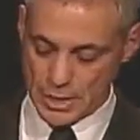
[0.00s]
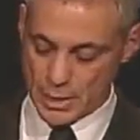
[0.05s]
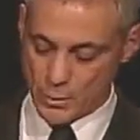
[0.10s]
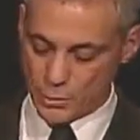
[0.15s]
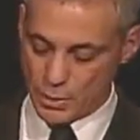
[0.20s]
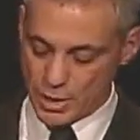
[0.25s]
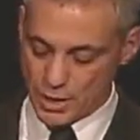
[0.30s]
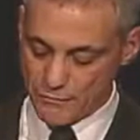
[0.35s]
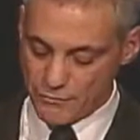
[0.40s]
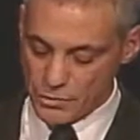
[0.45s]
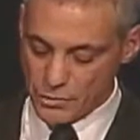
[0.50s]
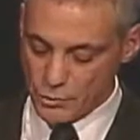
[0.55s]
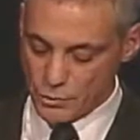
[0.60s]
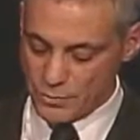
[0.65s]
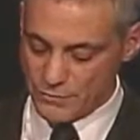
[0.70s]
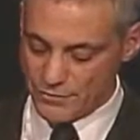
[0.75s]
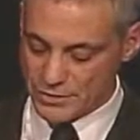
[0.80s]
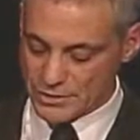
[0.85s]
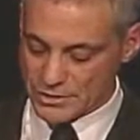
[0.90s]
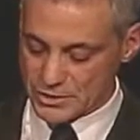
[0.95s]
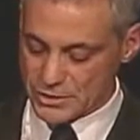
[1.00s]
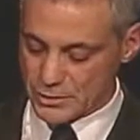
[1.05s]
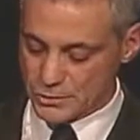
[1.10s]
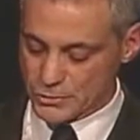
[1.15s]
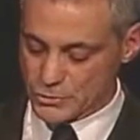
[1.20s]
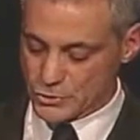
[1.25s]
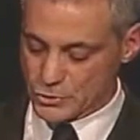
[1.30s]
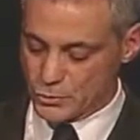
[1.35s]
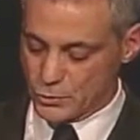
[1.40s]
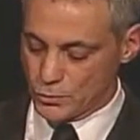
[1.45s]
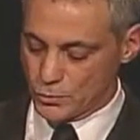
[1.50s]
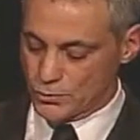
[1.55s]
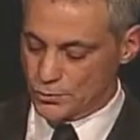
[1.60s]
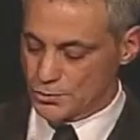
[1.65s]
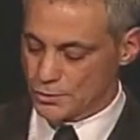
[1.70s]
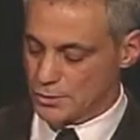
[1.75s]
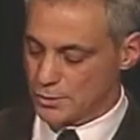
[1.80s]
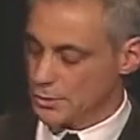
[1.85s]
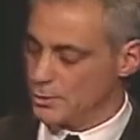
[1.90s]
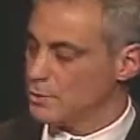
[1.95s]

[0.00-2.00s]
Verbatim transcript: And whatever you invest in our schools,